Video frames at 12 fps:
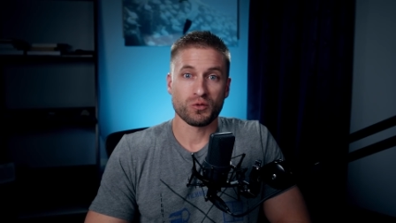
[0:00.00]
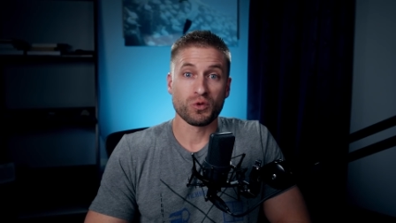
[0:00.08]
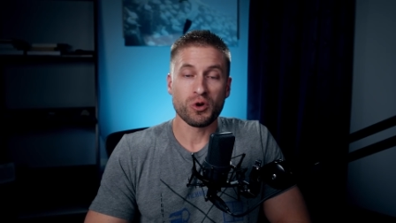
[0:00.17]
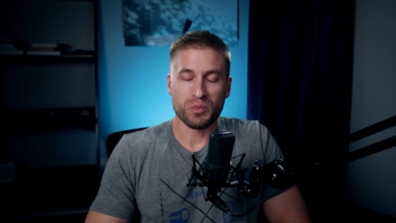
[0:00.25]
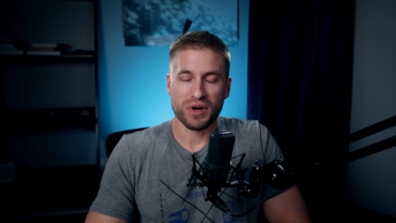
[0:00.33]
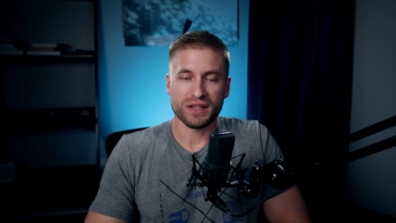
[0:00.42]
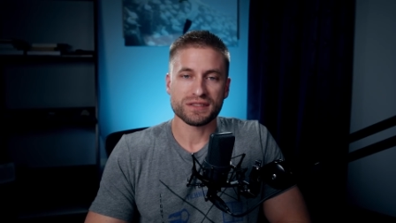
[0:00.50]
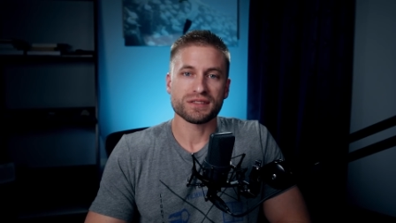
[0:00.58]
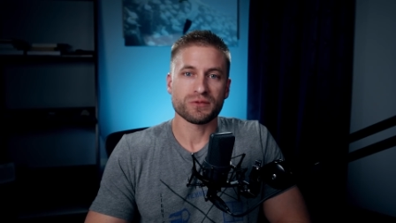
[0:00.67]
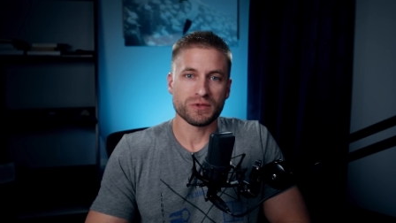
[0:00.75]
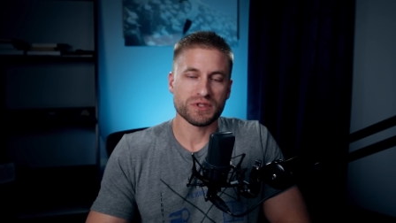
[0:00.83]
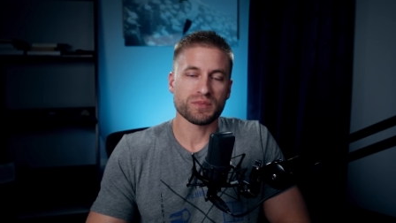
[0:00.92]

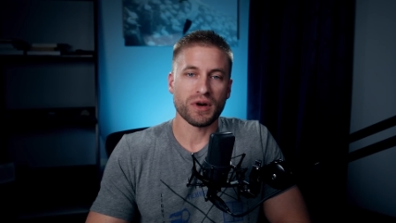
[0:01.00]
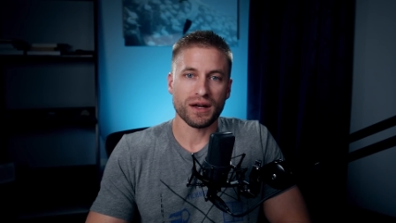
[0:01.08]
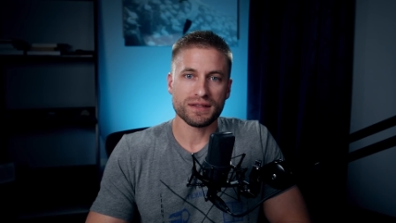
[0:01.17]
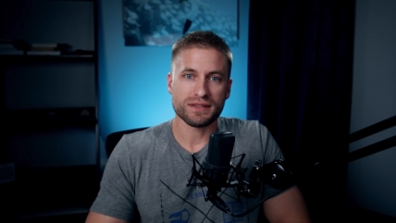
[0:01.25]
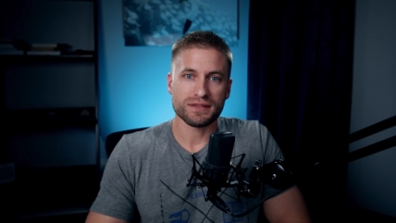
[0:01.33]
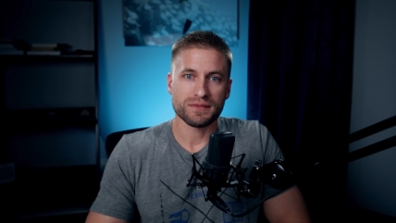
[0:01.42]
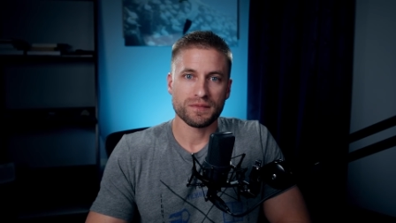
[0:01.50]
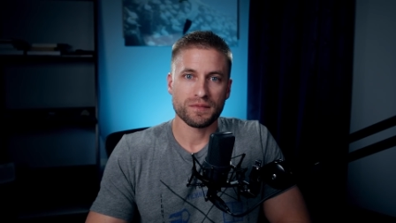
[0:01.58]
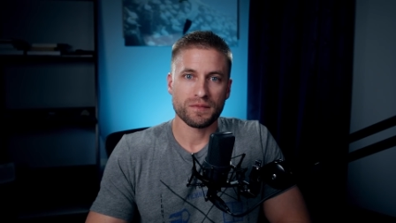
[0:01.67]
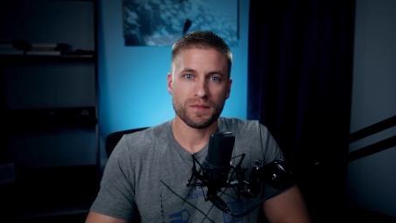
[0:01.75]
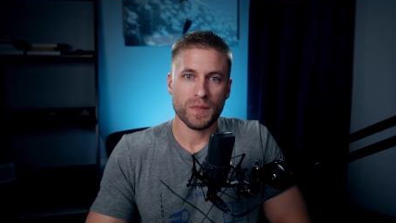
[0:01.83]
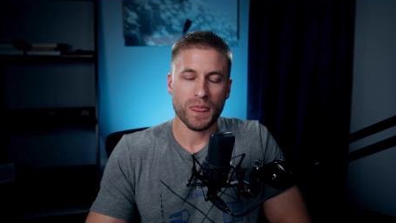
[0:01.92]
robust response
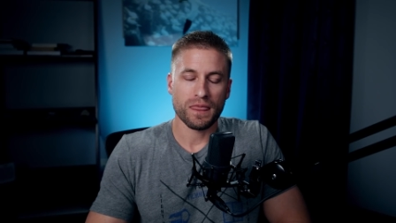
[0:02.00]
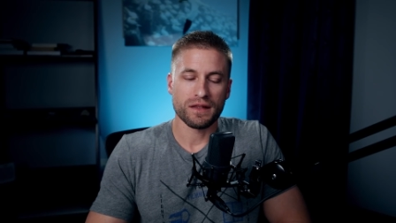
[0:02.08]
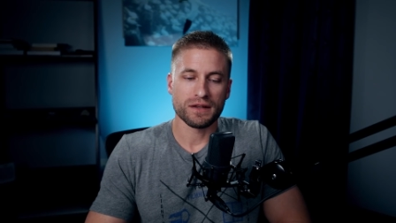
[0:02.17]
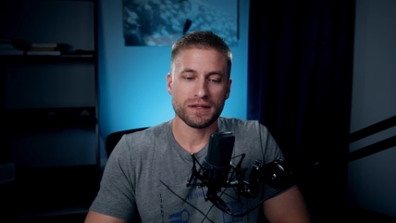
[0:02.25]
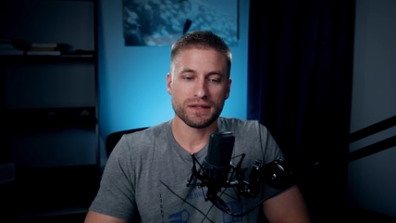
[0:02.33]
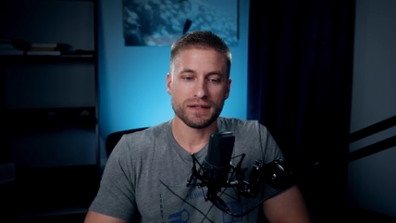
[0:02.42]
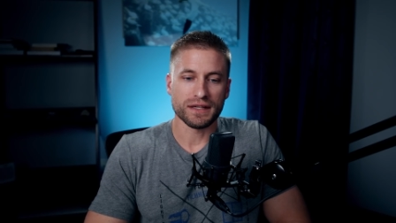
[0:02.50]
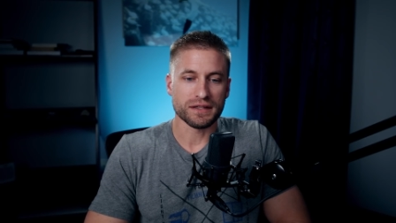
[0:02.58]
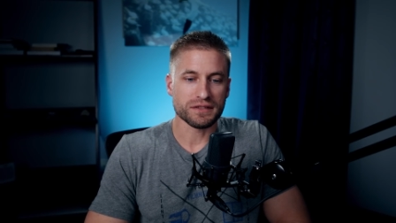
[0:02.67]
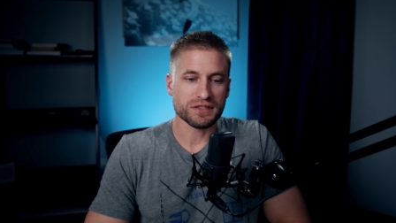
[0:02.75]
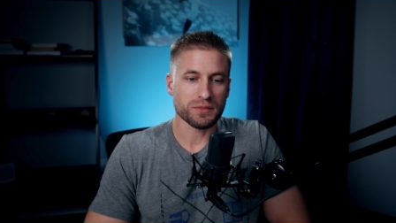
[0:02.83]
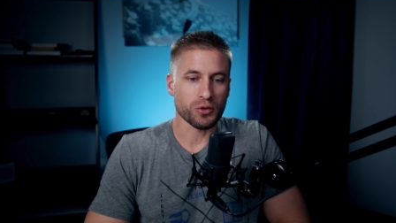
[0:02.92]

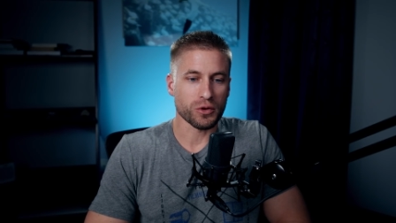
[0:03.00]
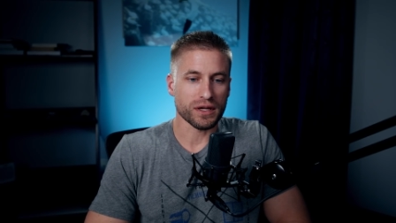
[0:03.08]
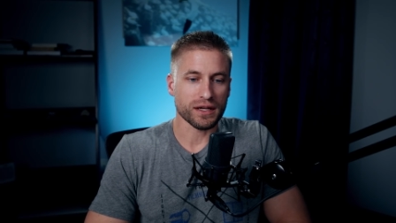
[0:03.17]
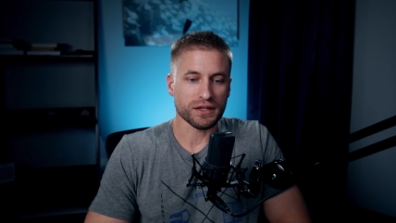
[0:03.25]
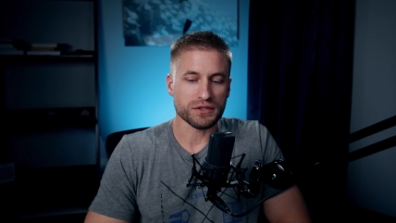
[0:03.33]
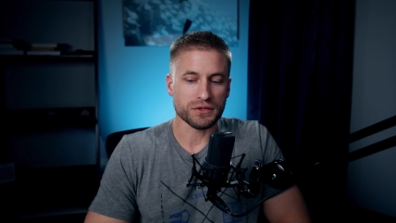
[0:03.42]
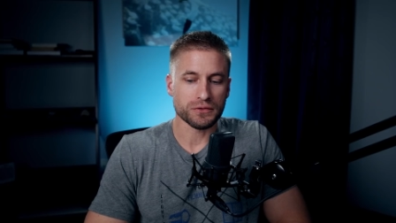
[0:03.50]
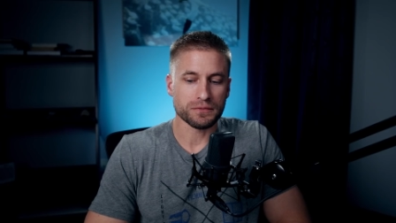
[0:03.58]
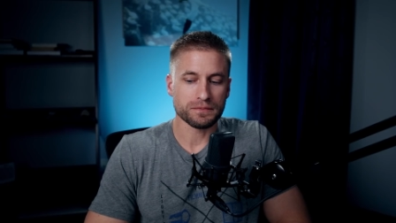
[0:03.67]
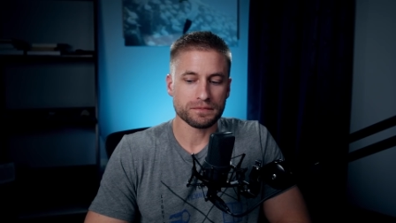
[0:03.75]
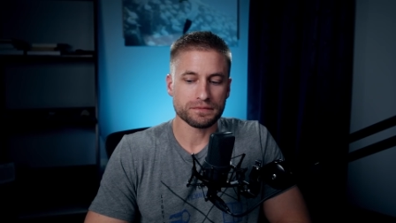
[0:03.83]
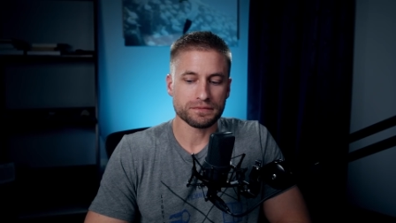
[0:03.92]
and supporting
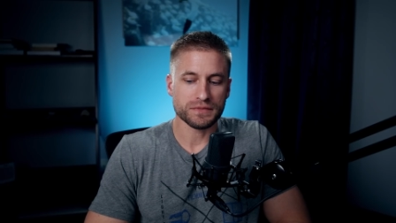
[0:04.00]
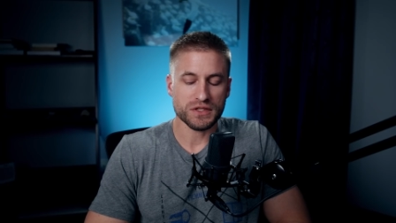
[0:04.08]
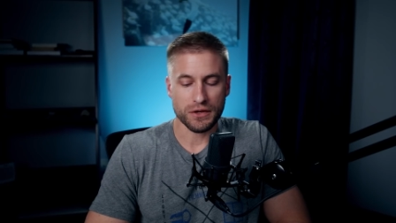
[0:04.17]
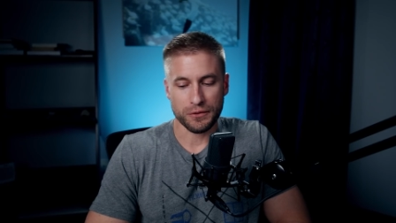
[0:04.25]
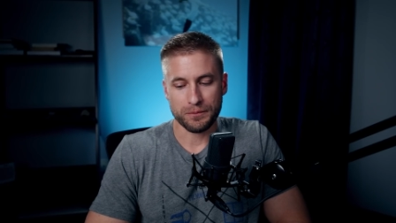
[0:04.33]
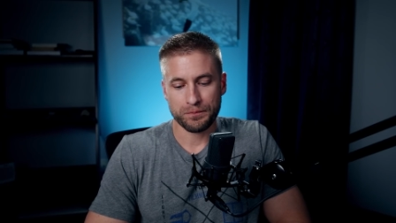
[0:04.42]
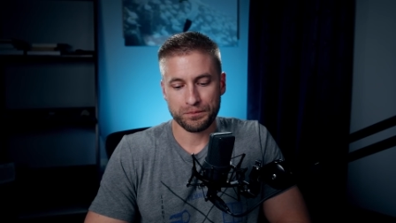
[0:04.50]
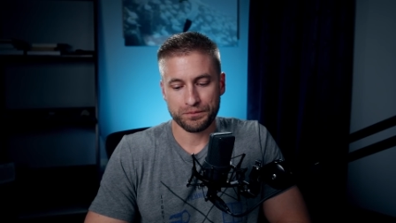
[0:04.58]
Hatun. So